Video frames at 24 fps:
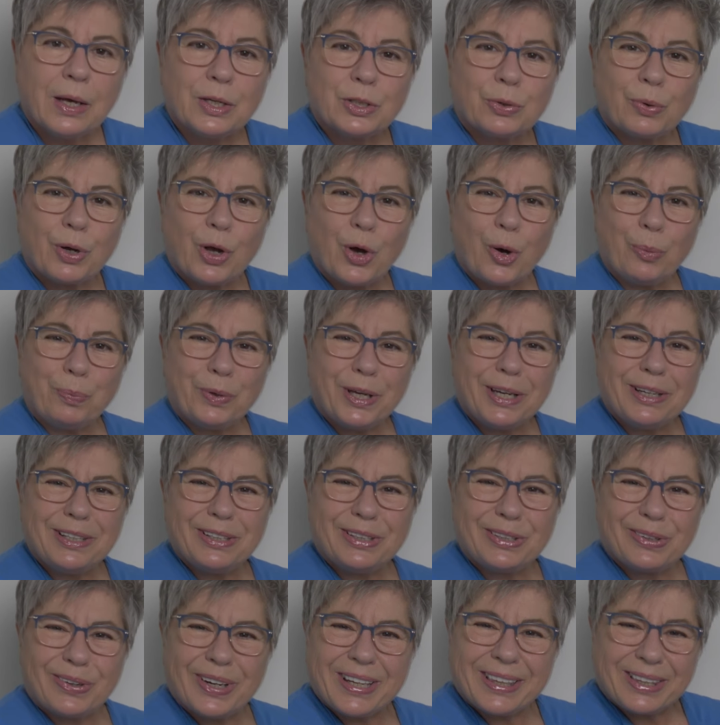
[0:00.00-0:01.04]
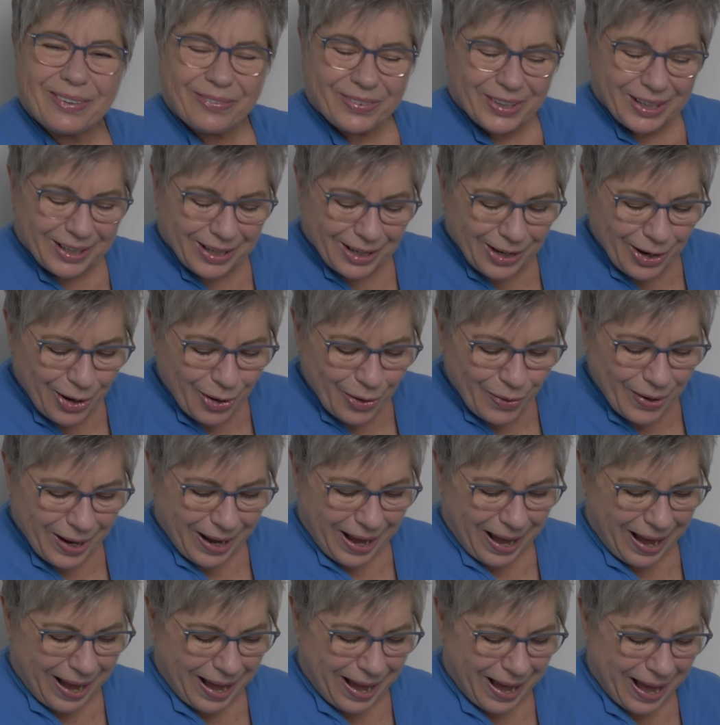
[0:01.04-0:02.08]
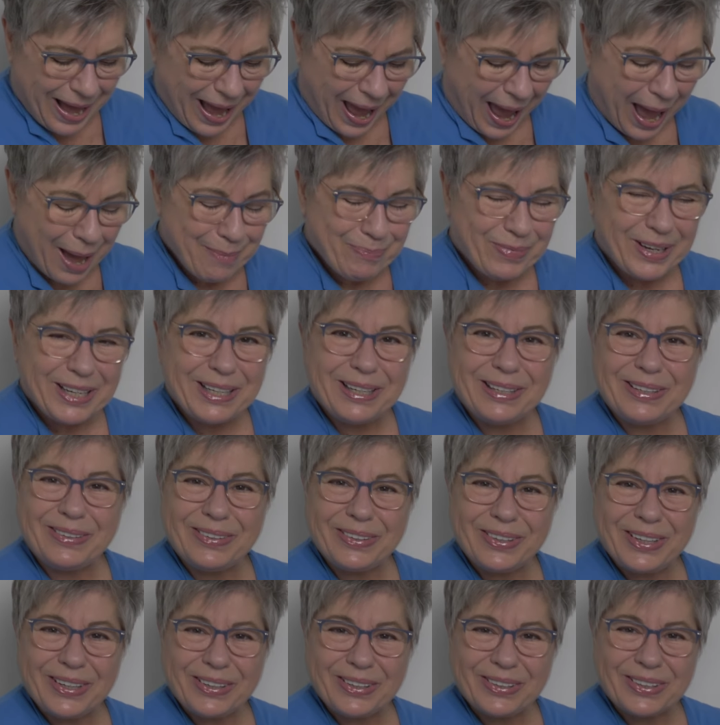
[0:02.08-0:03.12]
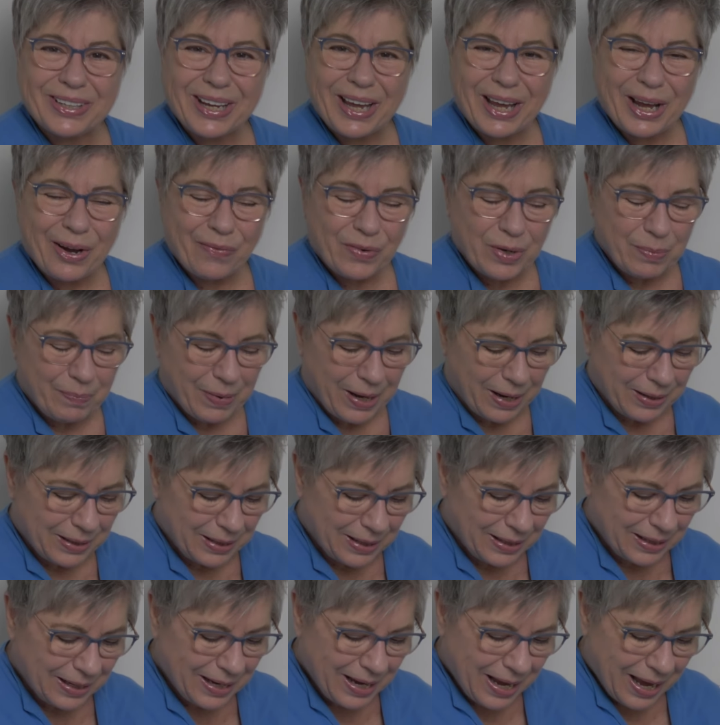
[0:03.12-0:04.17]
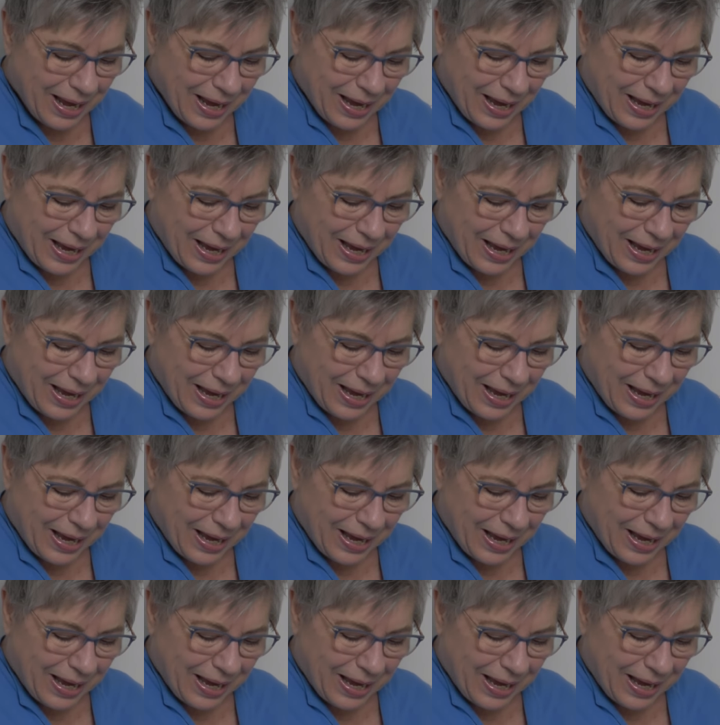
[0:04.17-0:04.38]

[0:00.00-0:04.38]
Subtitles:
So I hope you enjoyed the video. Happy New Year to everybody.